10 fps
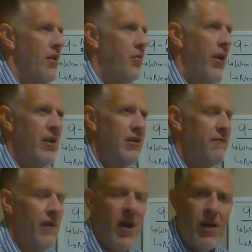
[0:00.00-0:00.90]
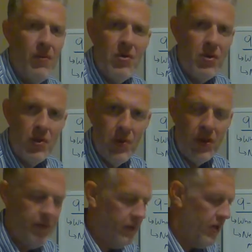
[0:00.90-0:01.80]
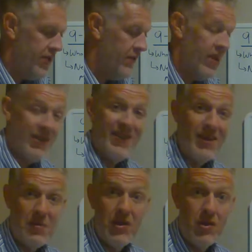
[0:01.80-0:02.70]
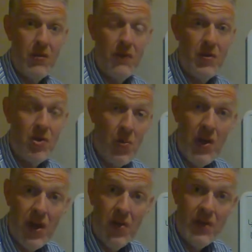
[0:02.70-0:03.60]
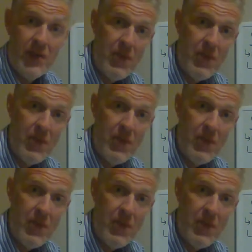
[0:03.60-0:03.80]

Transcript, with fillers: let it define what you're doing in philosophy, as it seems to do for so many others.